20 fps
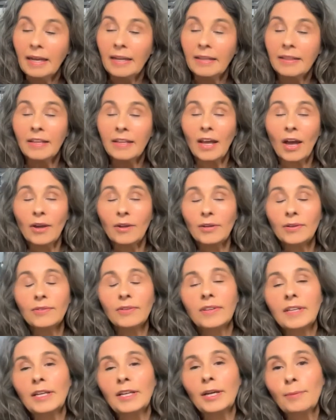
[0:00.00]
The only other
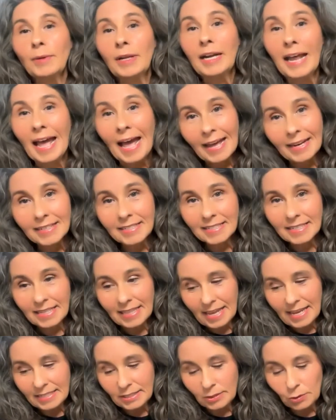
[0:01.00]
thing I'm going to add to
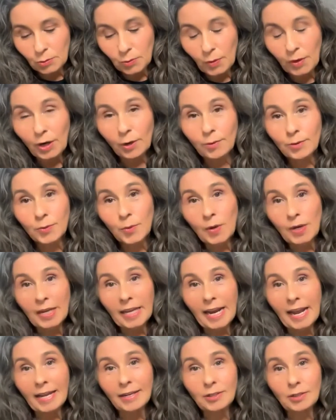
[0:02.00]
this was when I was working
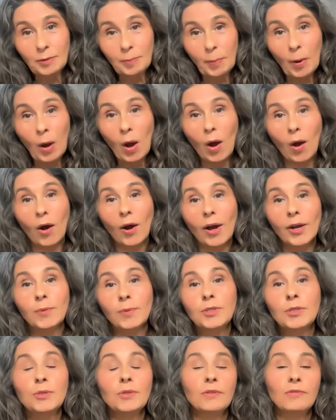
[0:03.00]
out in Dubai,
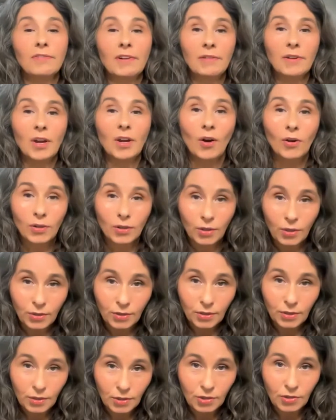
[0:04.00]
which is a very hot
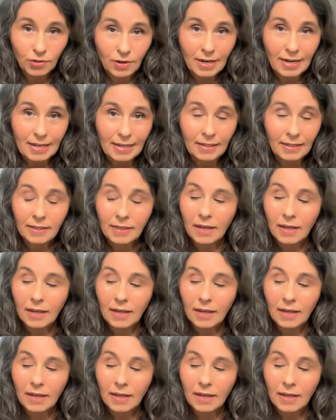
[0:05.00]
country,